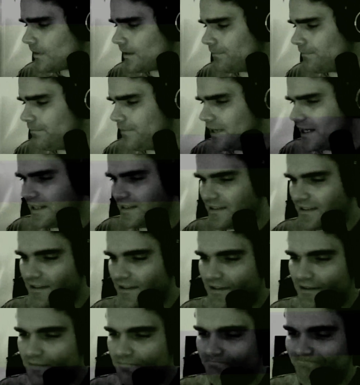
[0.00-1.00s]
because
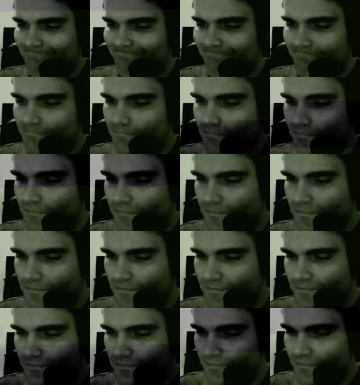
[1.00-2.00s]
it's
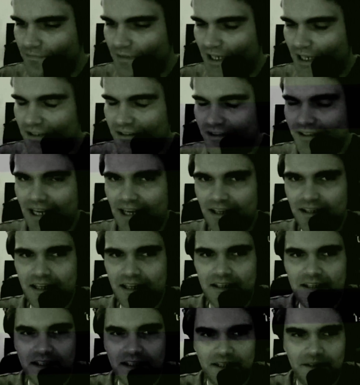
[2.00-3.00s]
kind of stagnating,